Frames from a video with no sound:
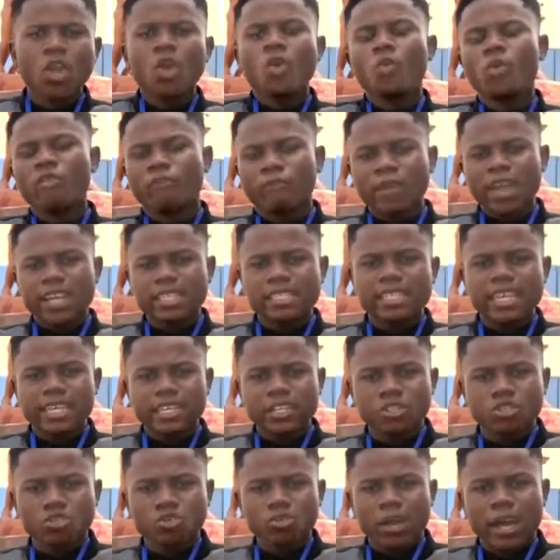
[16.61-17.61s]
We've entered
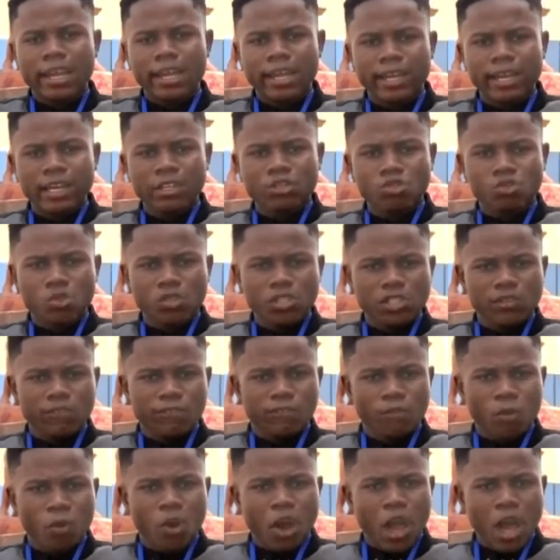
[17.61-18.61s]
into another
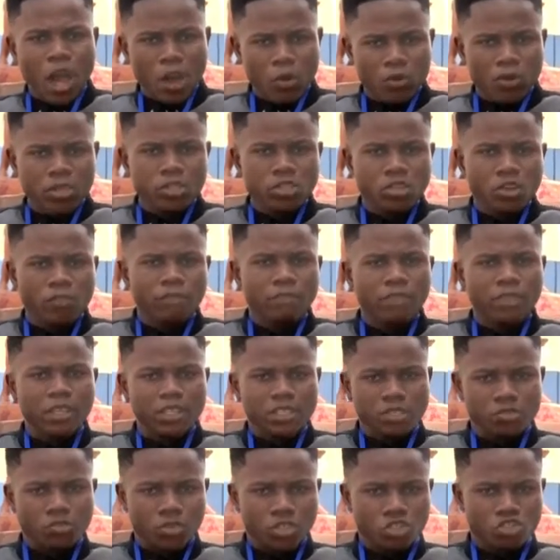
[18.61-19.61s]
24 hours of
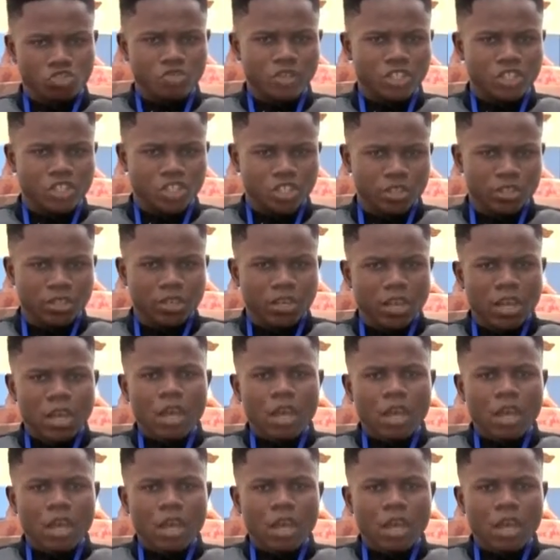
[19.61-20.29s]
this restriction.